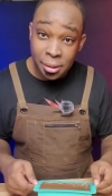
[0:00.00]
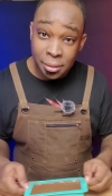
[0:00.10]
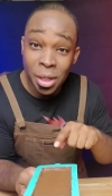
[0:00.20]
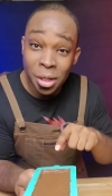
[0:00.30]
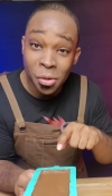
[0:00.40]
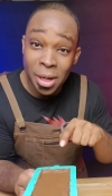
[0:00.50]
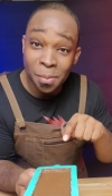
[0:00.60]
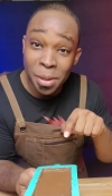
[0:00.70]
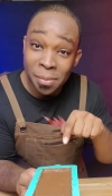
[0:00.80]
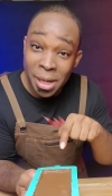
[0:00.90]
We're gonna go ahead
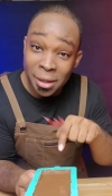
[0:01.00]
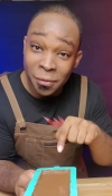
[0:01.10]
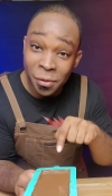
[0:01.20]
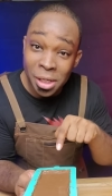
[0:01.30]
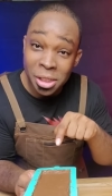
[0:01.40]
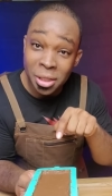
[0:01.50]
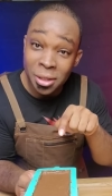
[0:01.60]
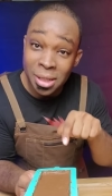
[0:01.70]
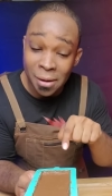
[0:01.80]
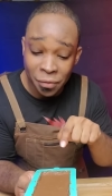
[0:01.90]
and put it back in the fridge until the
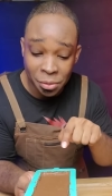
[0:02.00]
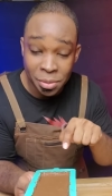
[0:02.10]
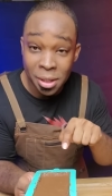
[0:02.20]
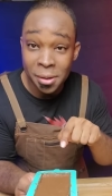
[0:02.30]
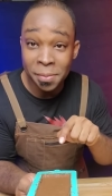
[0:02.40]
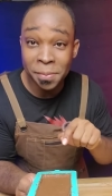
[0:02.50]
top firms up.